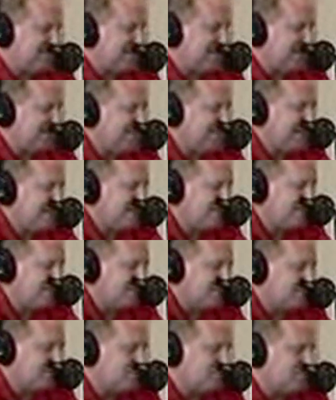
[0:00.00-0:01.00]
Yeah. If
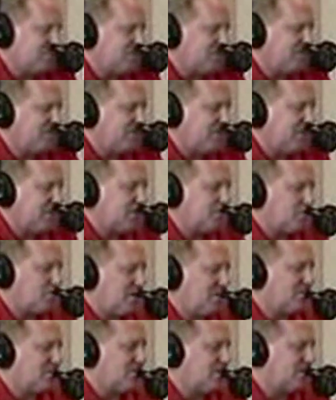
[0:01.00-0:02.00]
it needs a
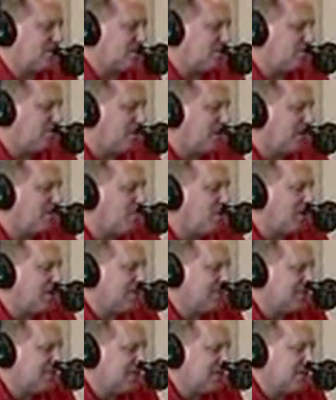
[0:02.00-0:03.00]
price reduction, bottom
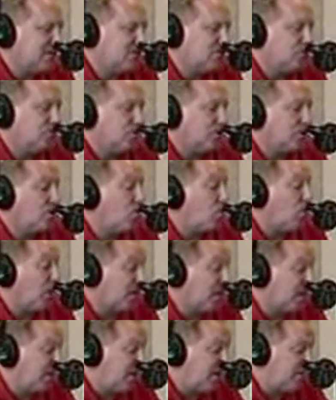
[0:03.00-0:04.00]
line is you got to do it
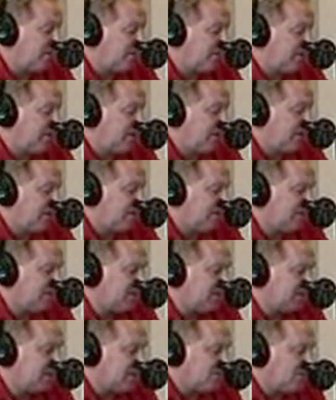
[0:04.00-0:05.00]
quickly. Mm-hmm.
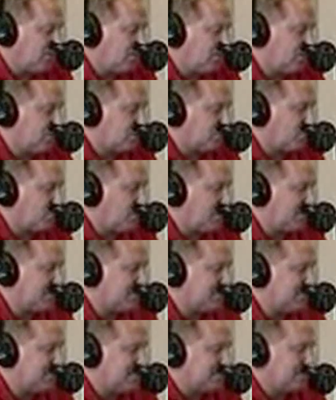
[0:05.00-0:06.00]
Listings that reduce the
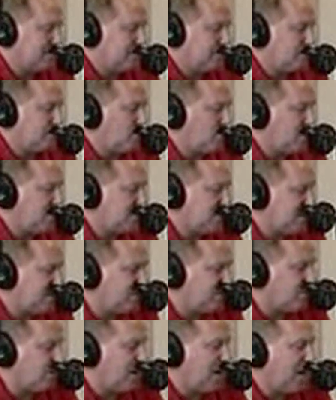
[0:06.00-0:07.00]
price
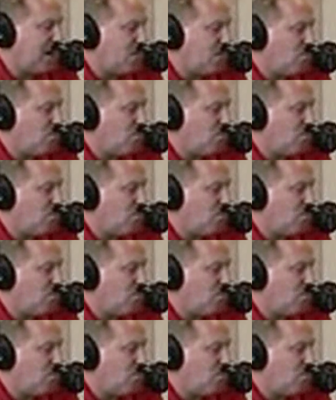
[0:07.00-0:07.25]
after